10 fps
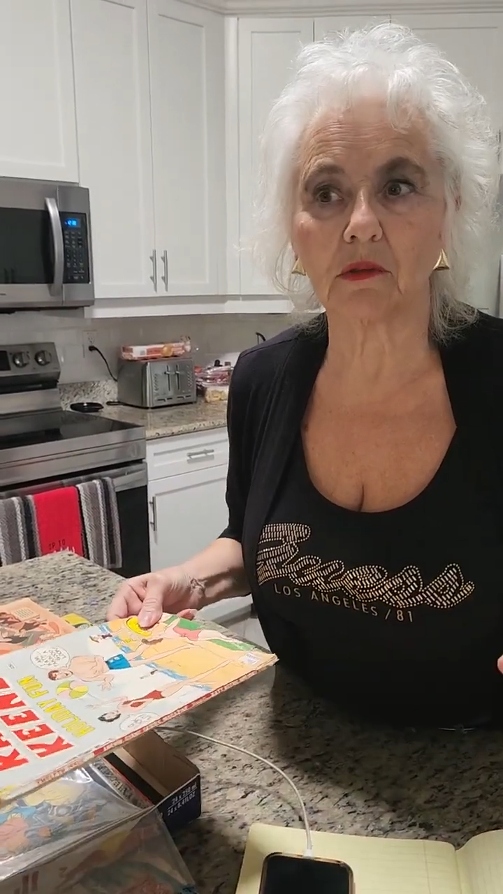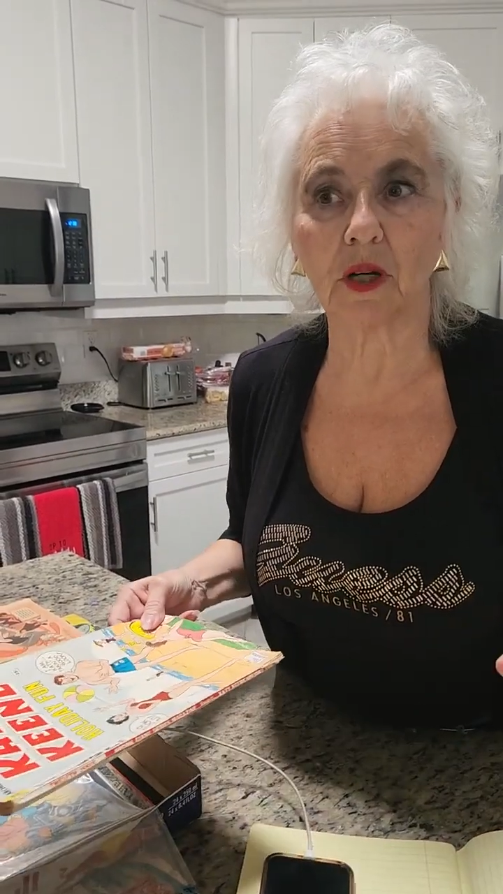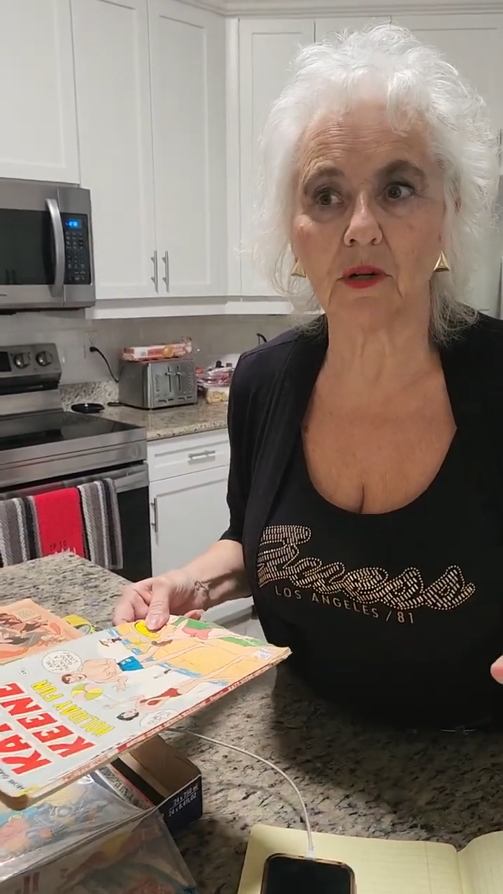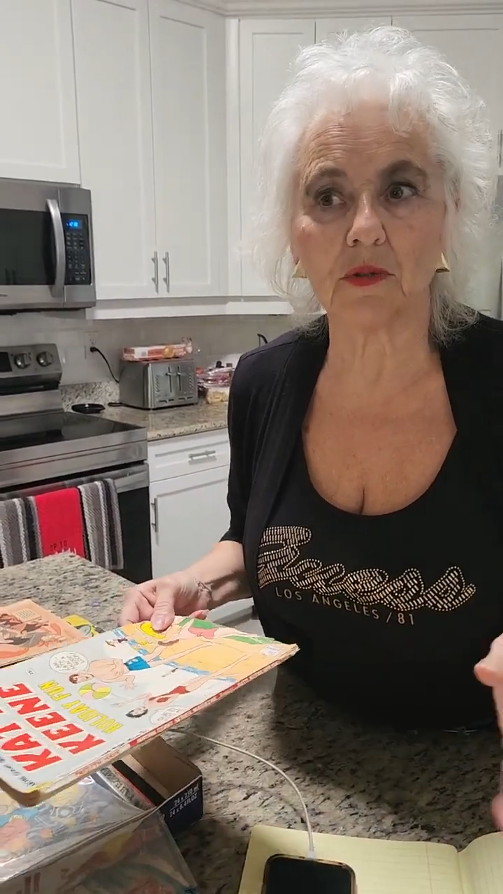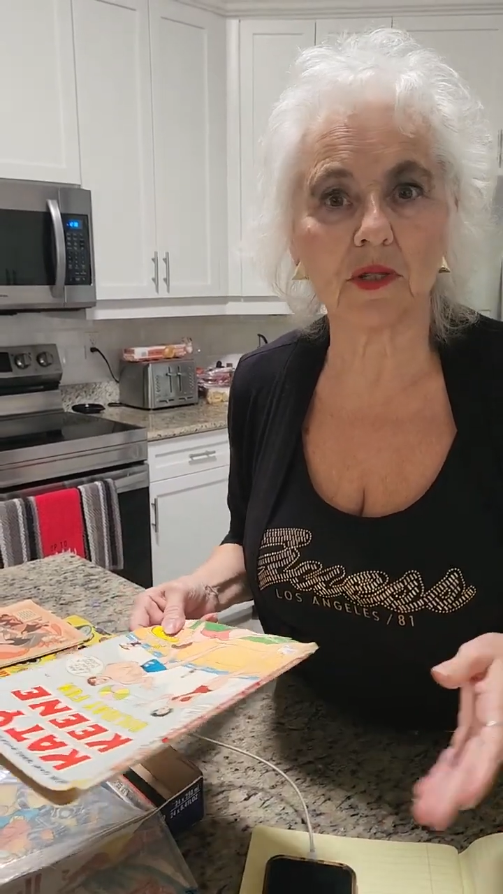
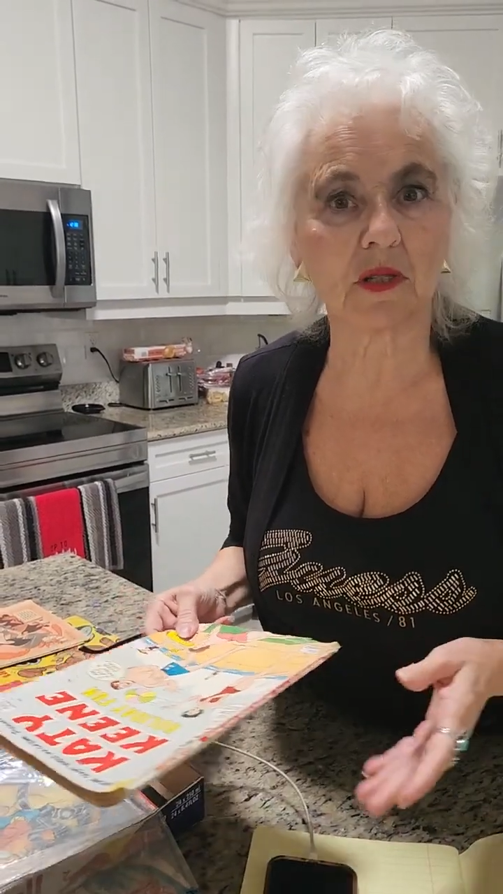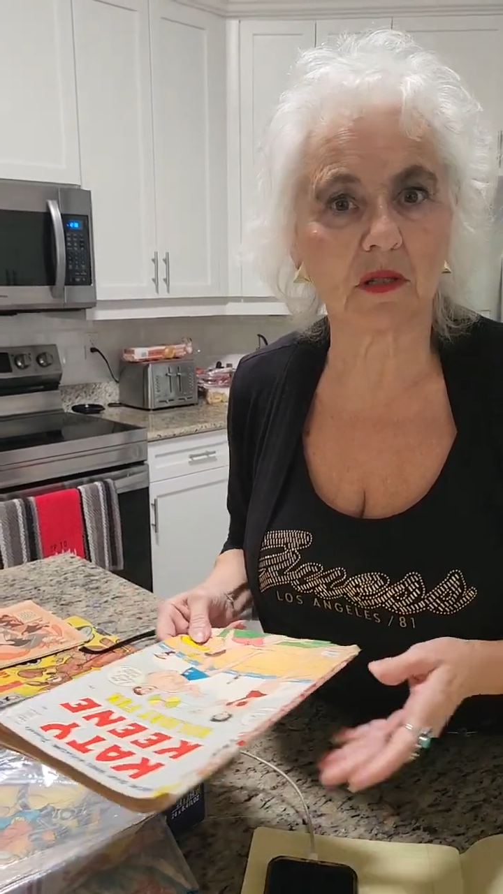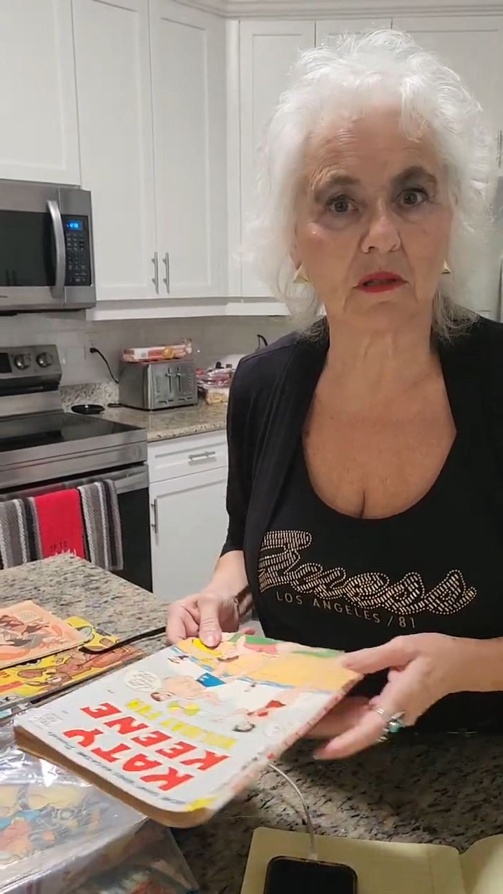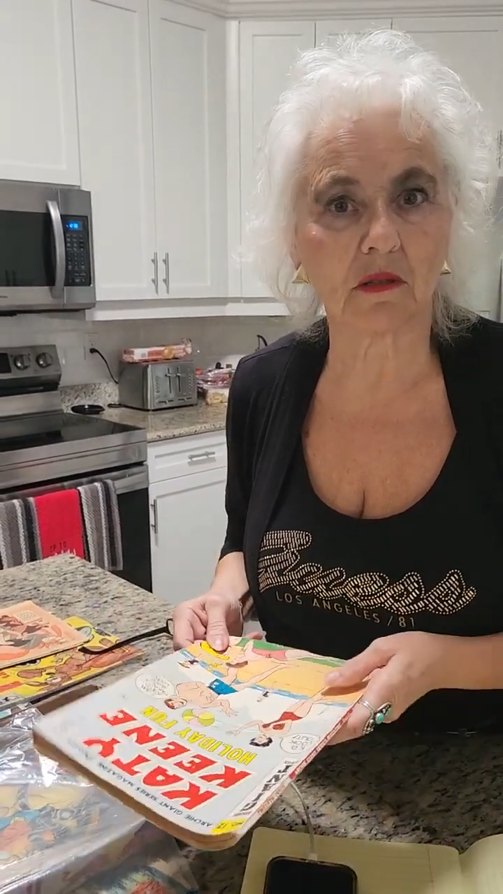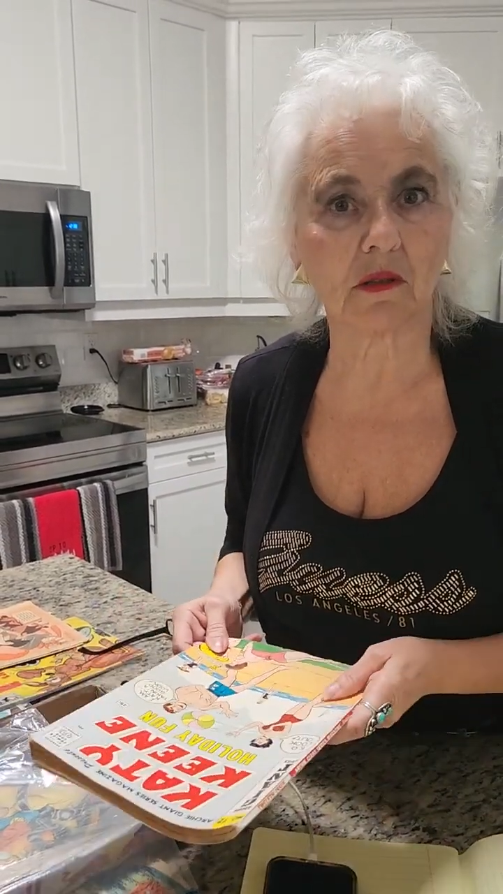
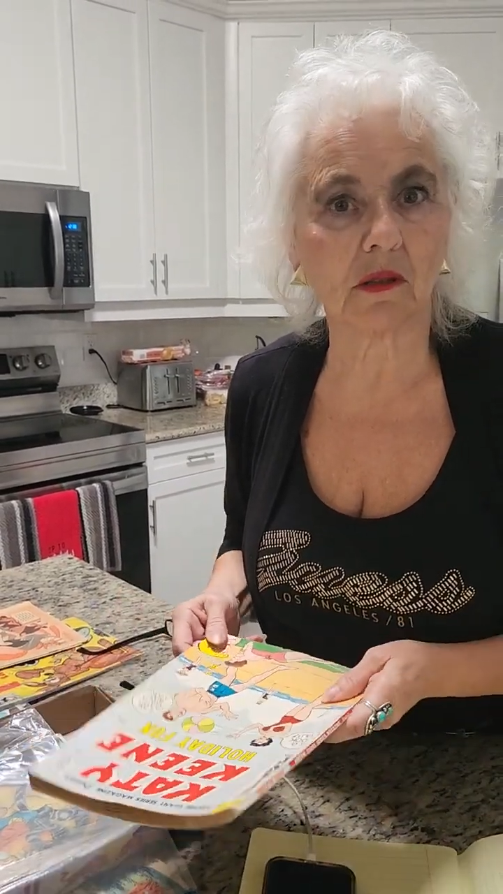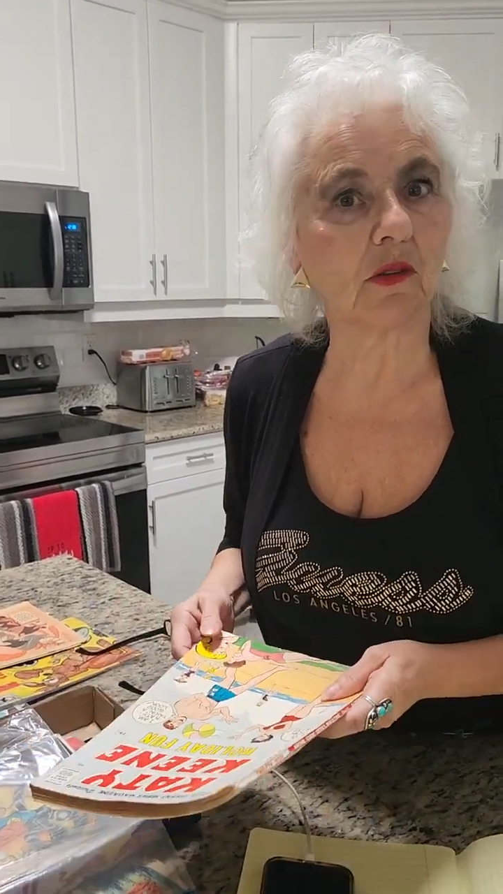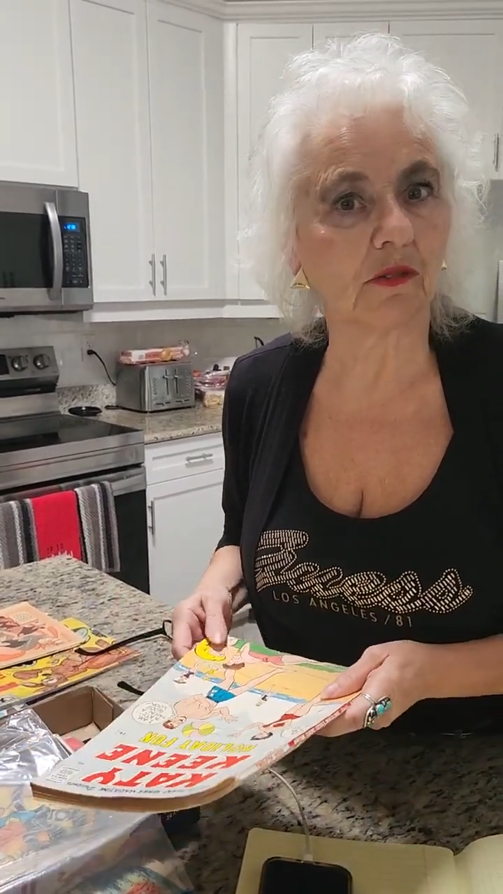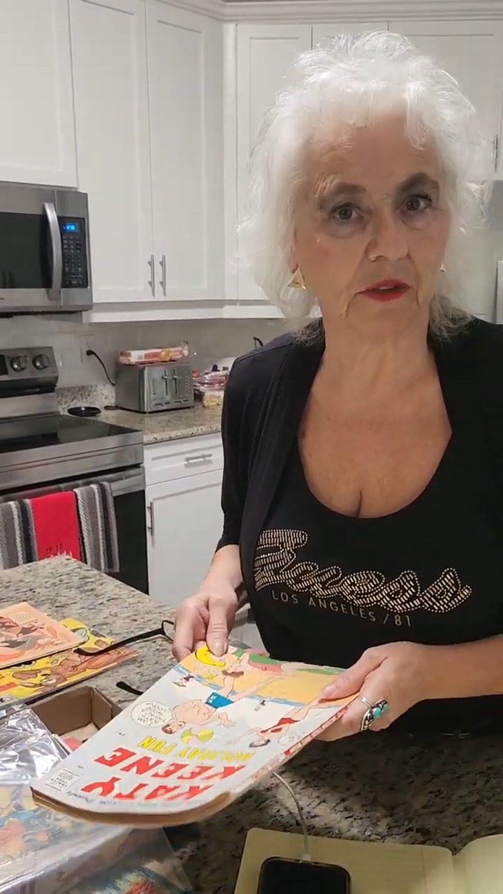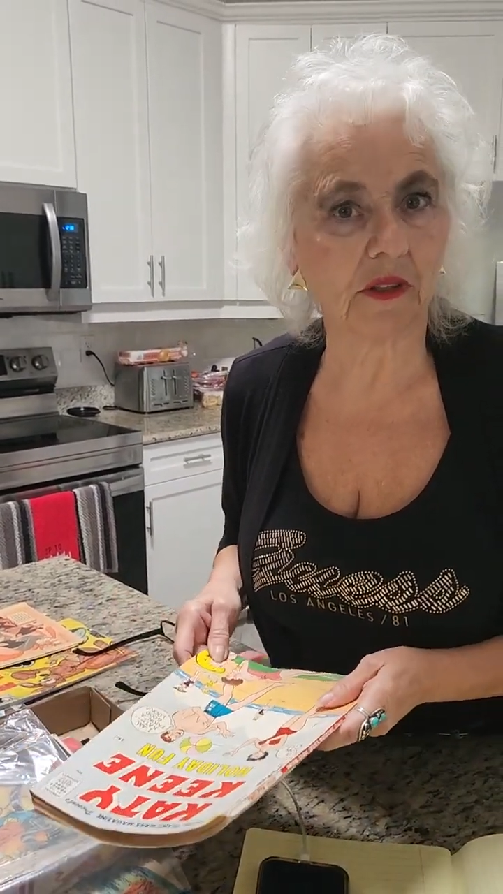gross
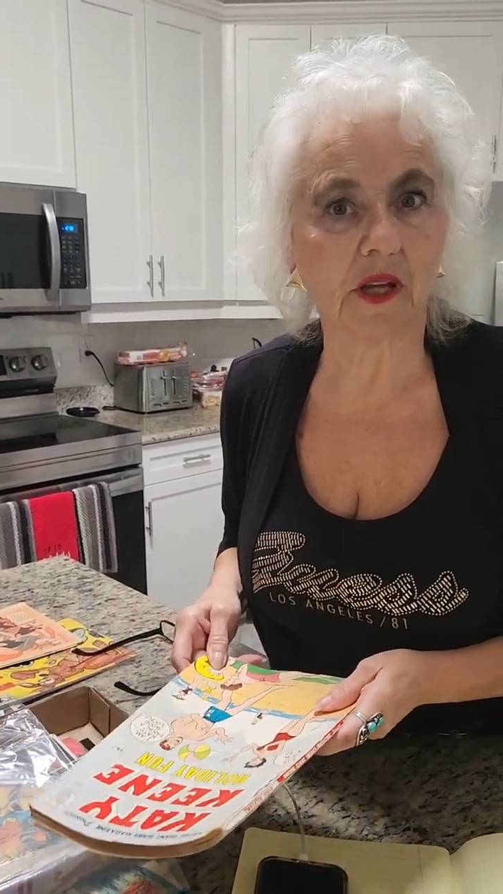over